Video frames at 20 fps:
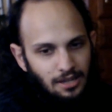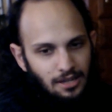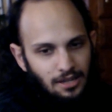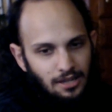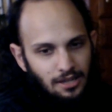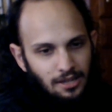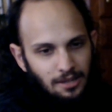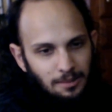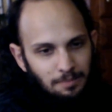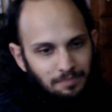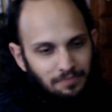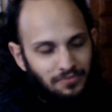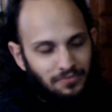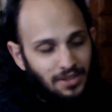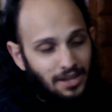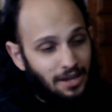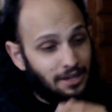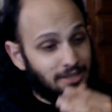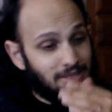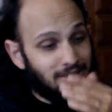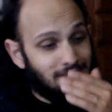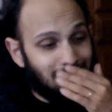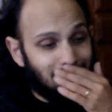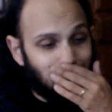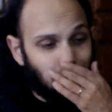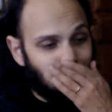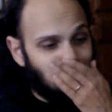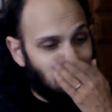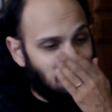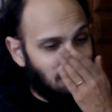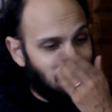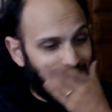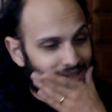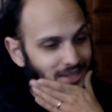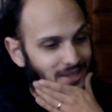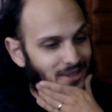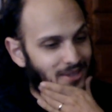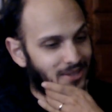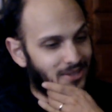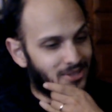I did really
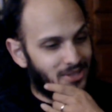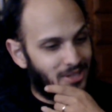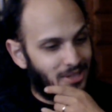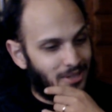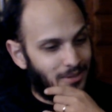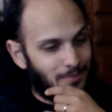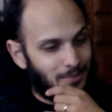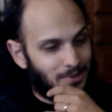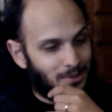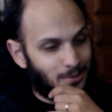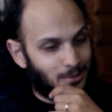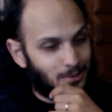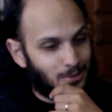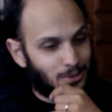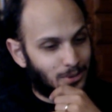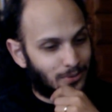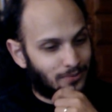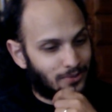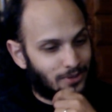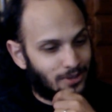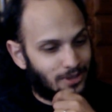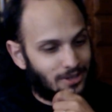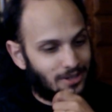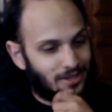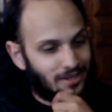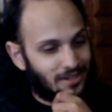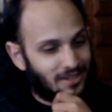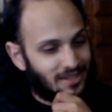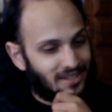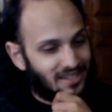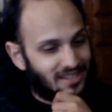like the scene with Lucifer.